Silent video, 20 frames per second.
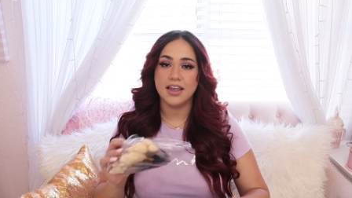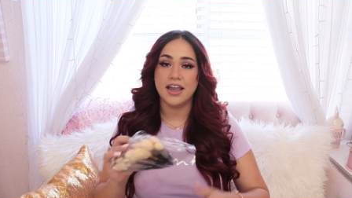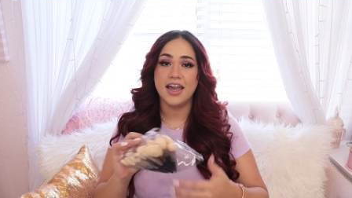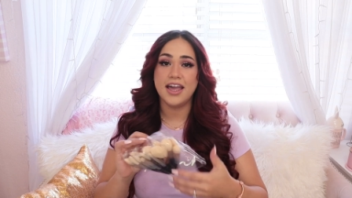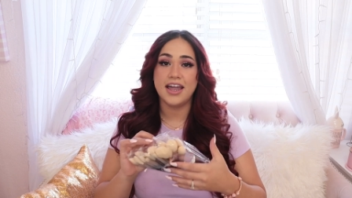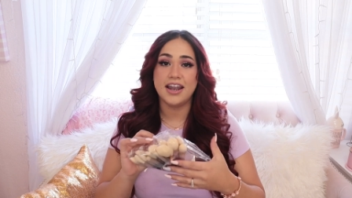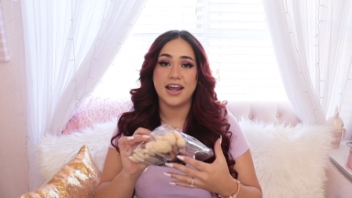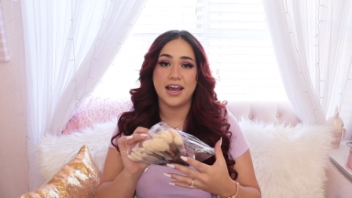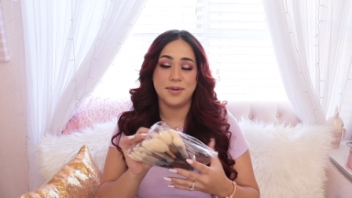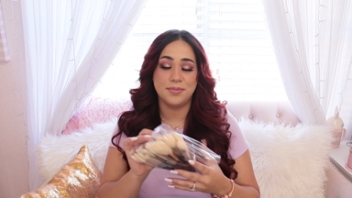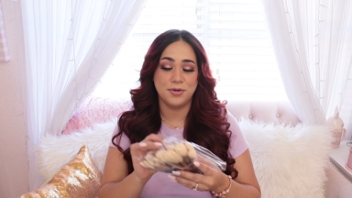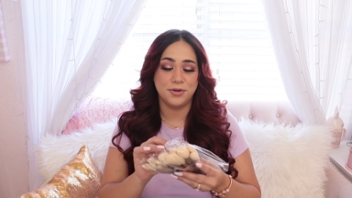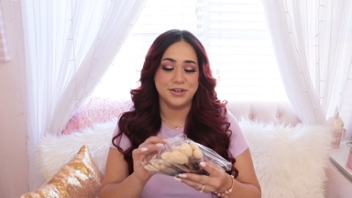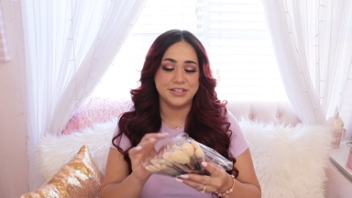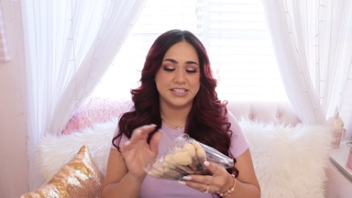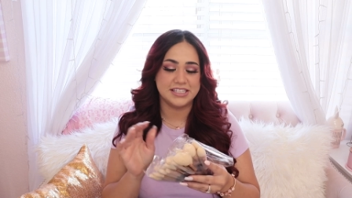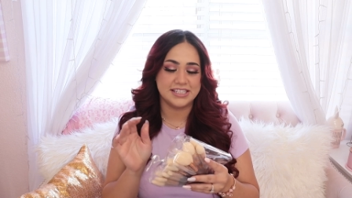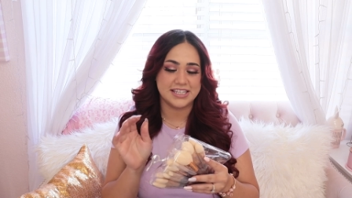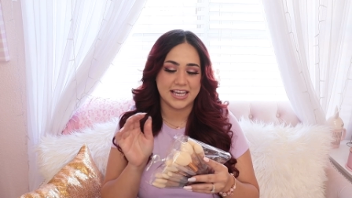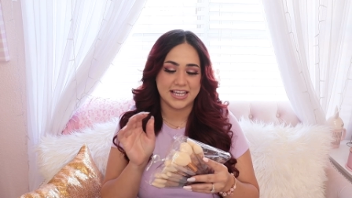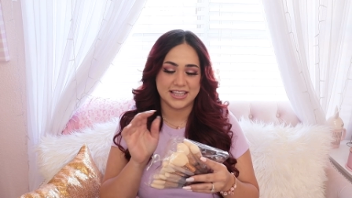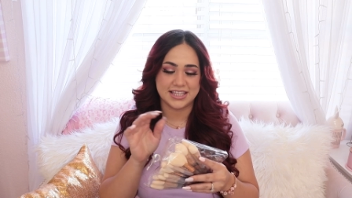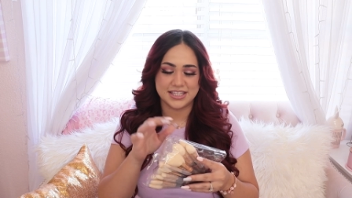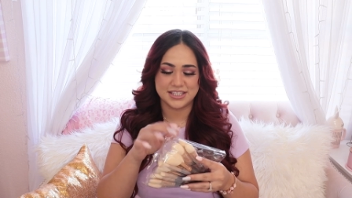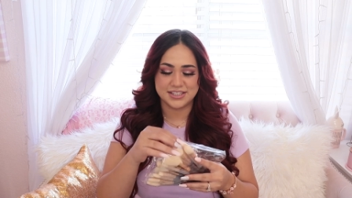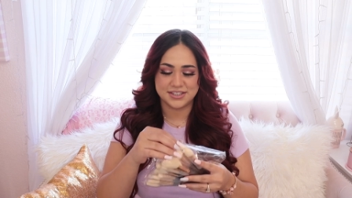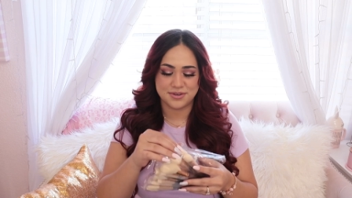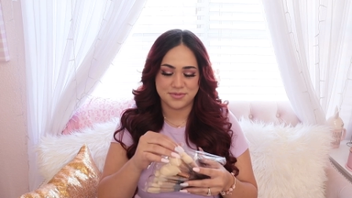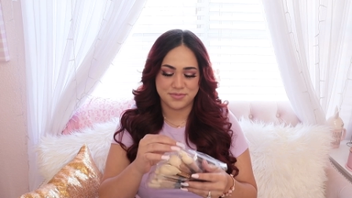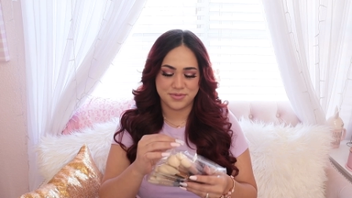And I'm going to take
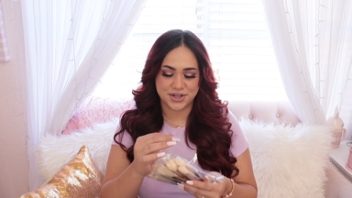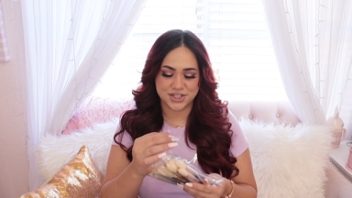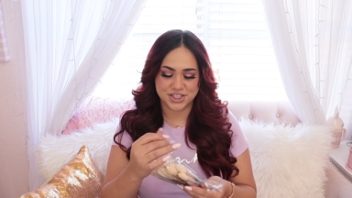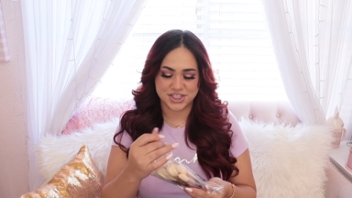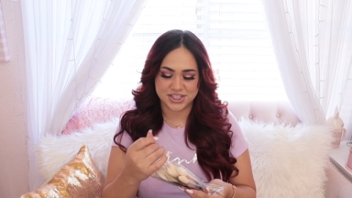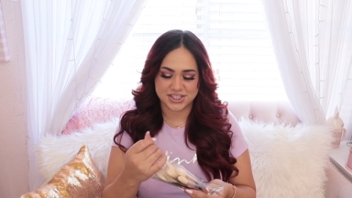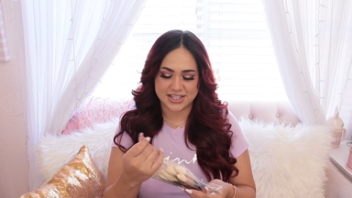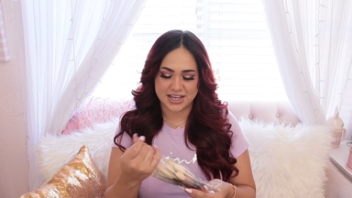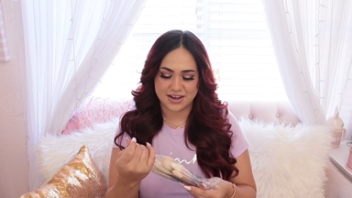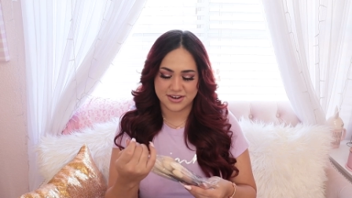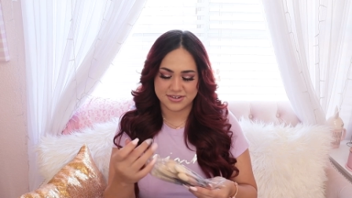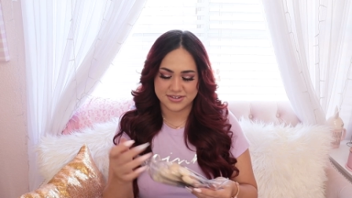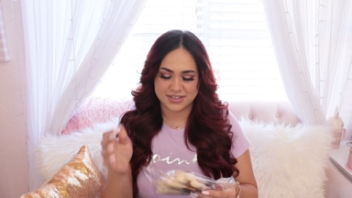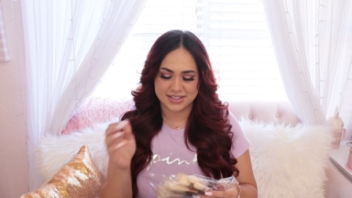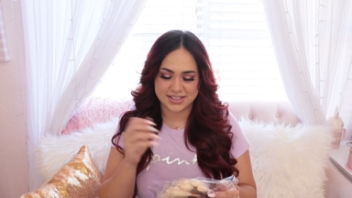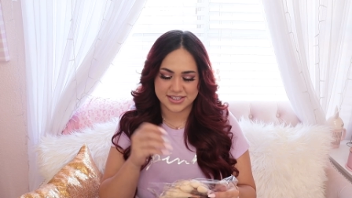these brushes out.